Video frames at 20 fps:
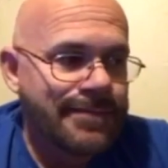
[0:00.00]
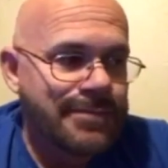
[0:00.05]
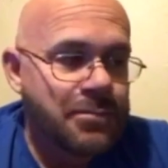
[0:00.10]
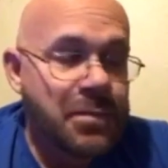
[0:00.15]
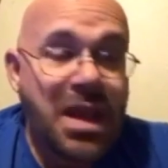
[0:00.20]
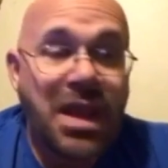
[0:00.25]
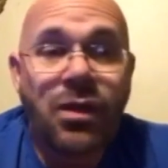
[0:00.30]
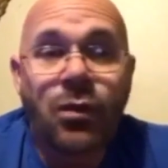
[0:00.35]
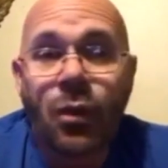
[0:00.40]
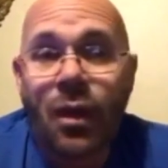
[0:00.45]

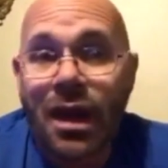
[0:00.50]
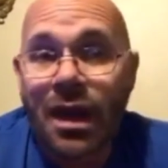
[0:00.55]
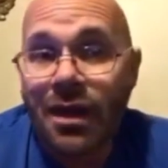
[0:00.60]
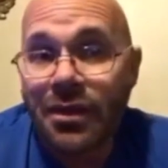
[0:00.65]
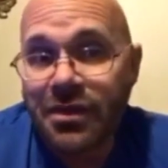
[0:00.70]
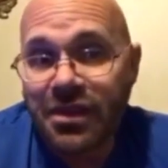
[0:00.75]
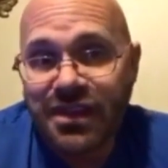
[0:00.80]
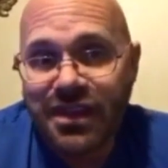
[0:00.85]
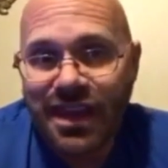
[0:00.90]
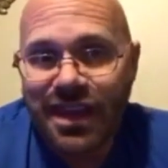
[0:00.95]
Meanwhile,
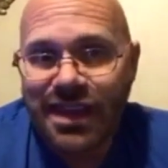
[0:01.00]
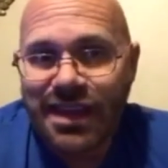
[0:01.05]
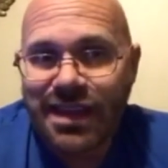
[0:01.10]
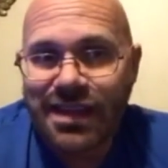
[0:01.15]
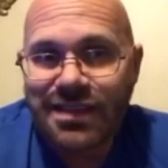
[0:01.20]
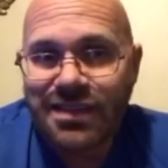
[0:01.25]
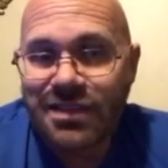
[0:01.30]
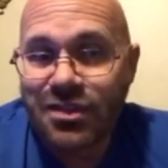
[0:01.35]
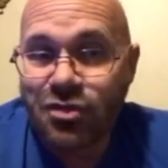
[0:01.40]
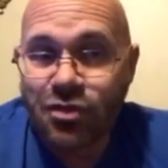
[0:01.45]
they're selling
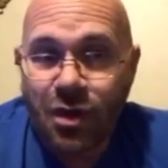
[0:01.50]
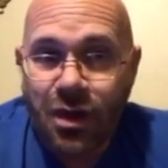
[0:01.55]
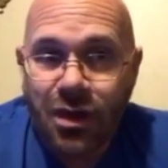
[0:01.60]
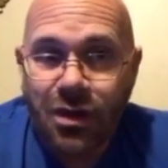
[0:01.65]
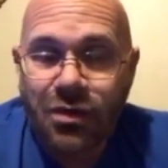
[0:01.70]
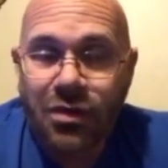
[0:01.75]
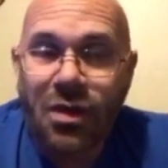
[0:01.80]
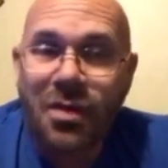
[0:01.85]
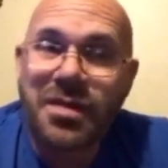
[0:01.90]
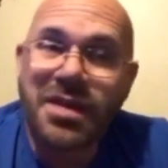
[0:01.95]
us
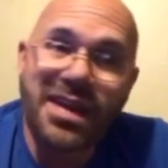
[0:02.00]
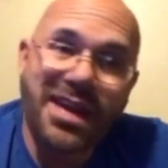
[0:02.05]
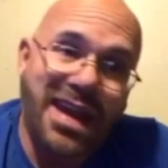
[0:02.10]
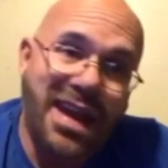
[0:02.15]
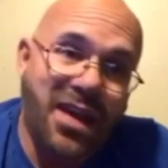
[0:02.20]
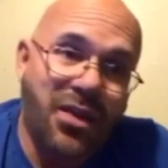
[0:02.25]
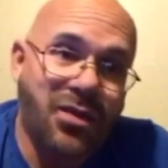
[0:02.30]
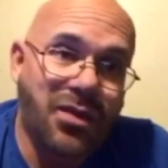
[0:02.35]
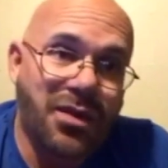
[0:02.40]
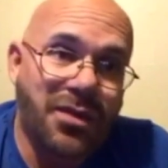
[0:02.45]
drugs over the
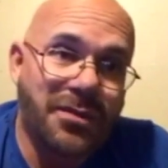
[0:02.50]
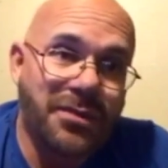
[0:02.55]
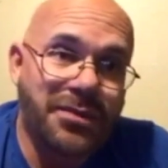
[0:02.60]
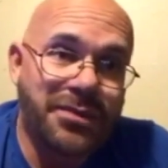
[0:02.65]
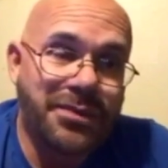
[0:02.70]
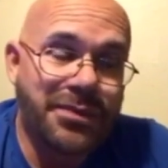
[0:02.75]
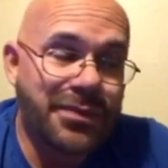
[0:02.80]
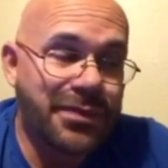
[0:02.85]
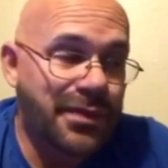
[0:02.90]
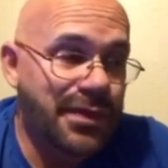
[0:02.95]
counter
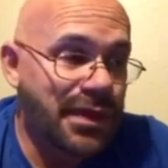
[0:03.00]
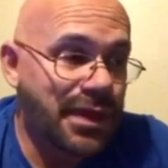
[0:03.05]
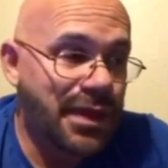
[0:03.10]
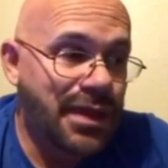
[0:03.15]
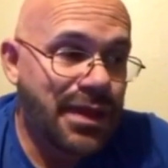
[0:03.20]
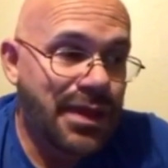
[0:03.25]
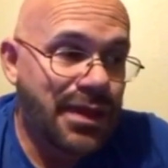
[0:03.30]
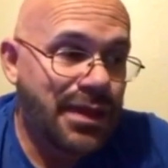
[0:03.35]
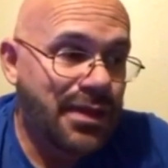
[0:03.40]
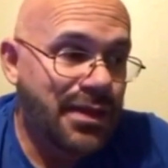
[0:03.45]

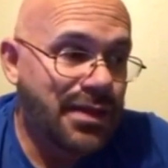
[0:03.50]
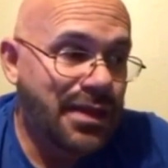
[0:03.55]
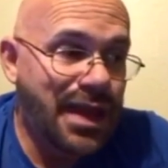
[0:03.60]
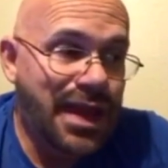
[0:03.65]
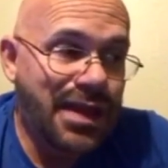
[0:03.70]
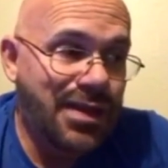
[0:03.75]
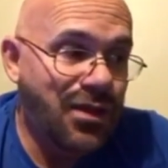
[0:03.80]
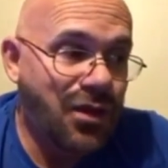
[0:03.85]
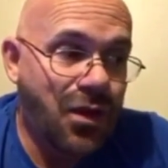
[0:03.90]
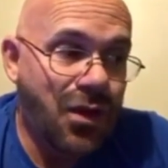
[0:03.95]

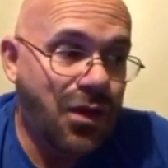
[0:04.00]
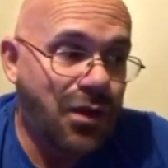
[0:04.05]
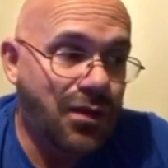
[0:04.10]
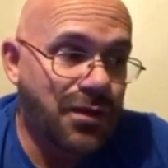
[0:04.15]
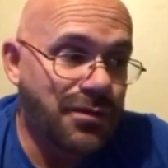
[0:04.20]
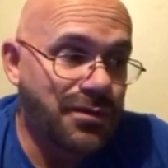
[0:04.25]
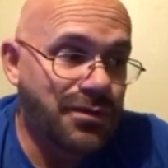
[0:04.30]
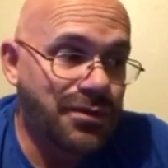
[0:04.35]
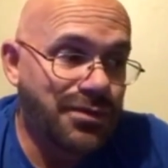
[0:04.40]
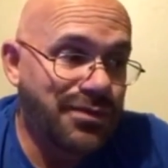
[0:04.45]
that
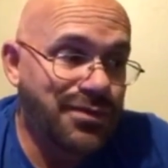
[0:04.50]
are,